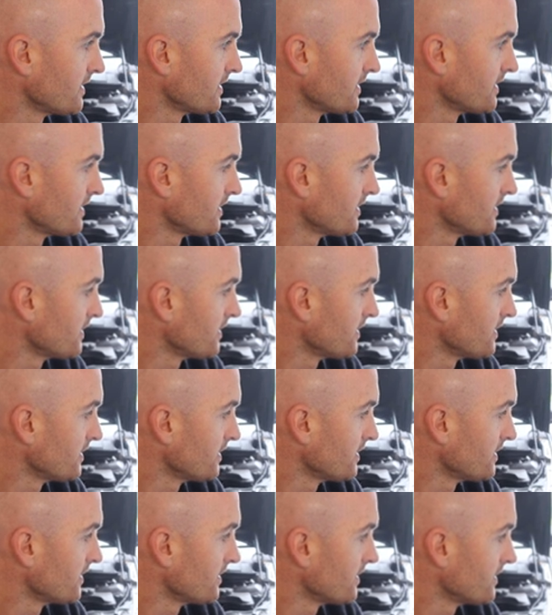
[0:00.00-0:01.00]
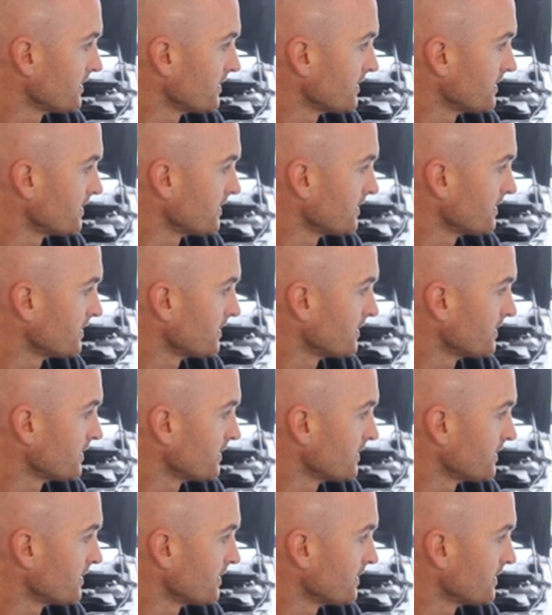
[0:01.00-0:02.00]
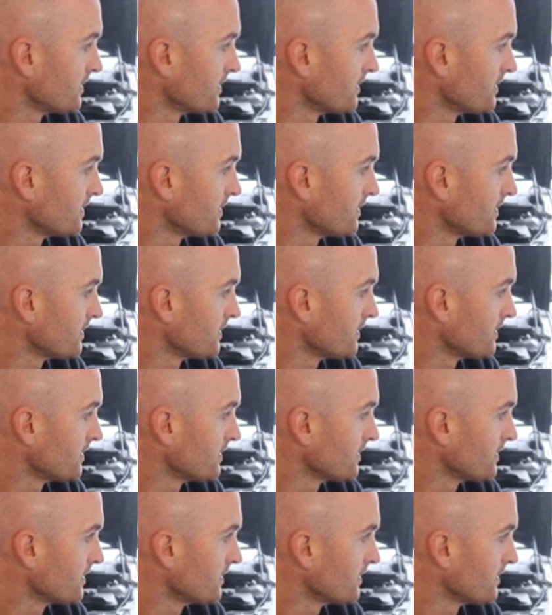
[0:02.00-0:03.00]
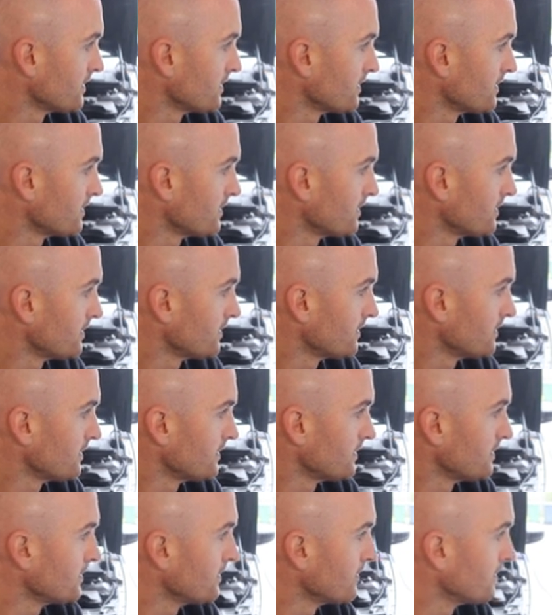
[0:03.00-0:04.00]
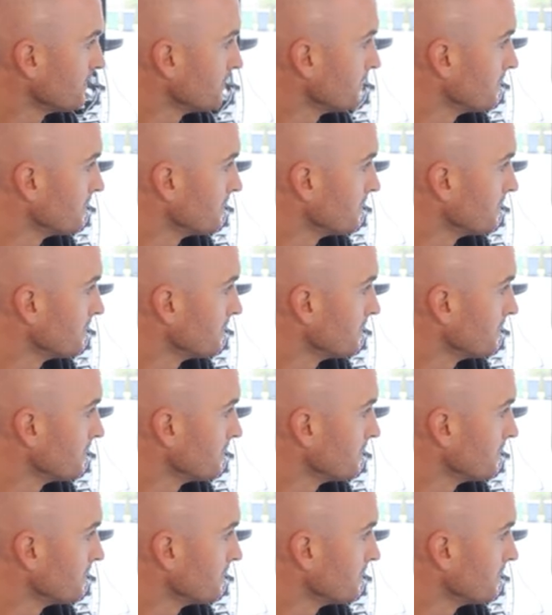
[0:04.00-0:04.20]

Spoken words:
(no one is talking)